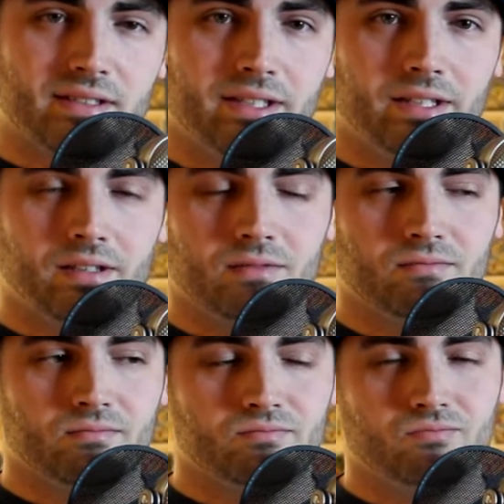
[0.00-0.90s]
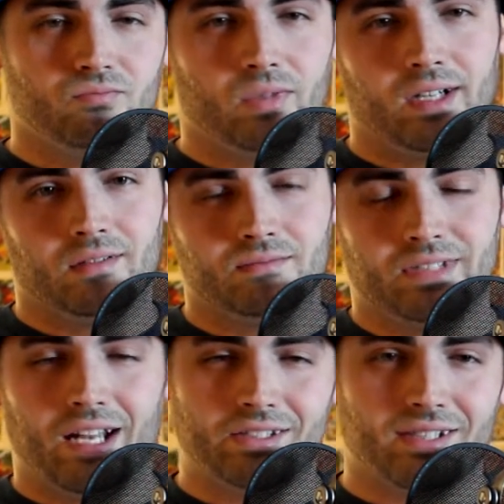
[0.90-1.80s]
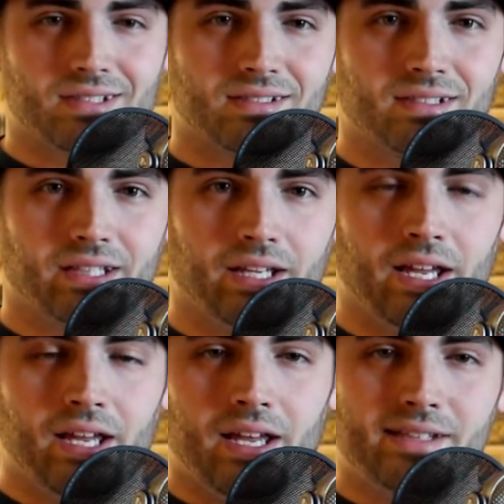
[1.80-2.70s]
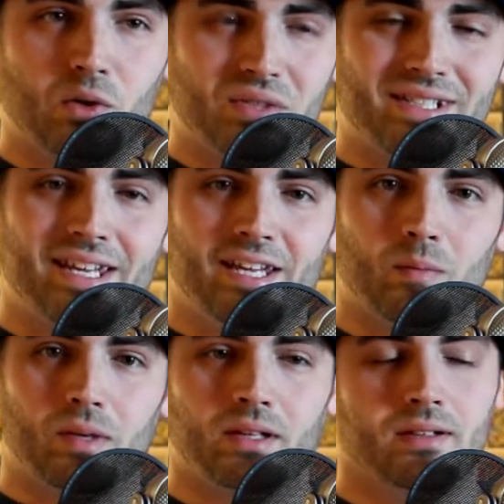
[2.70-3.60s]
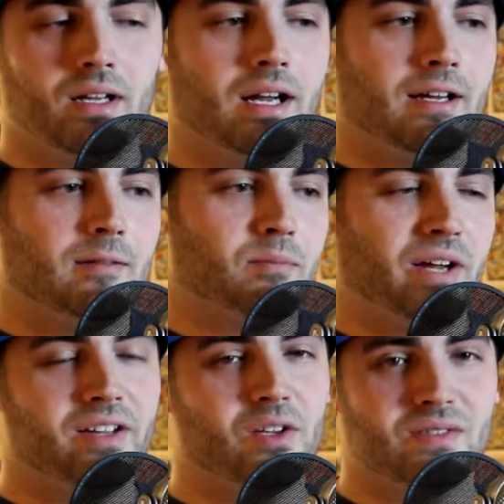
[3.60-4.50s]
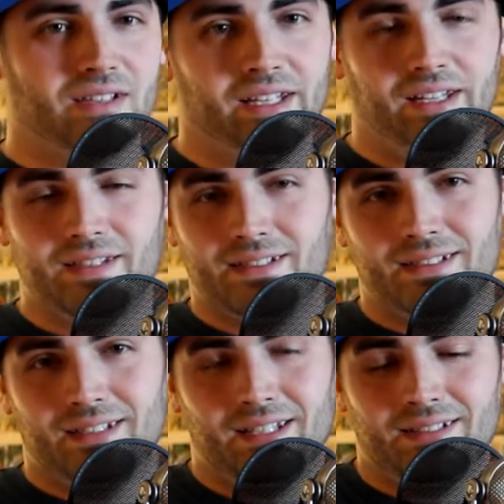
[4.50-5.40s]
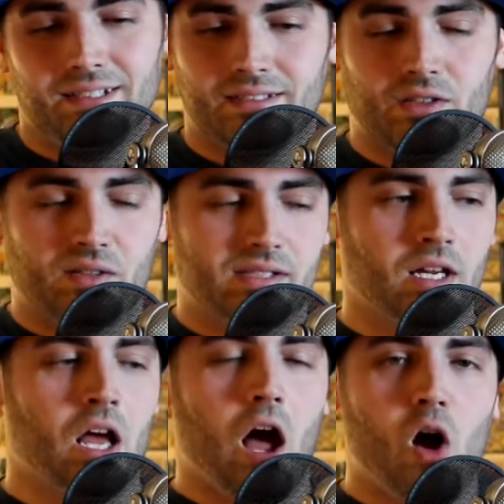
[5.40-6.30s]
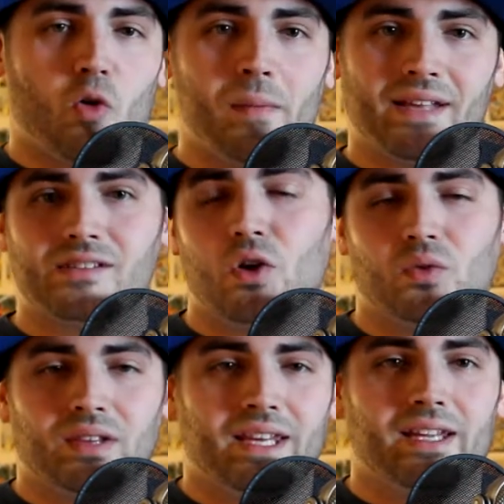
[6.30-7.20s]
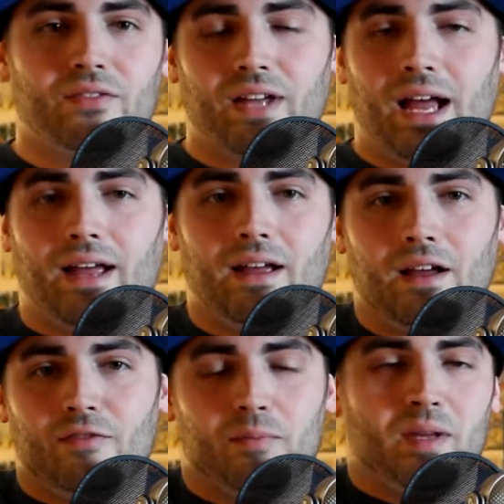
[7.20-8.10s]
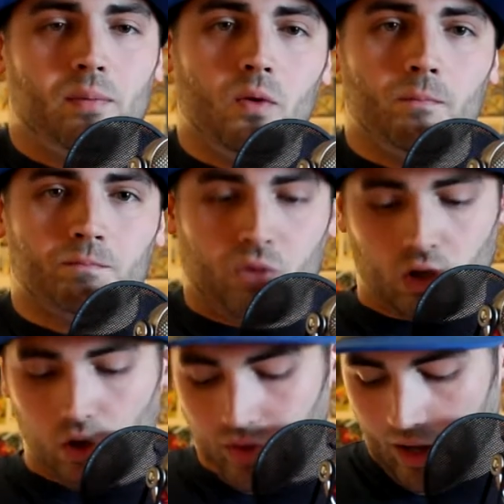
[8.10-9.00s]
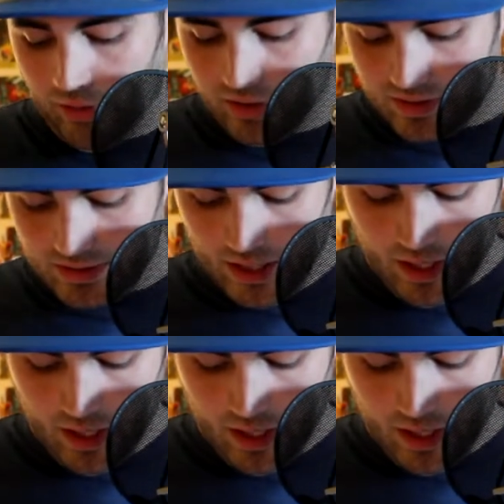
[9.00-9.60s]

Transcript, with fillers: League. Well, not Justice League, his own team. Um, but I like using league because he's in DC. So it's Aquaman's own league of got of people. They're called the Others.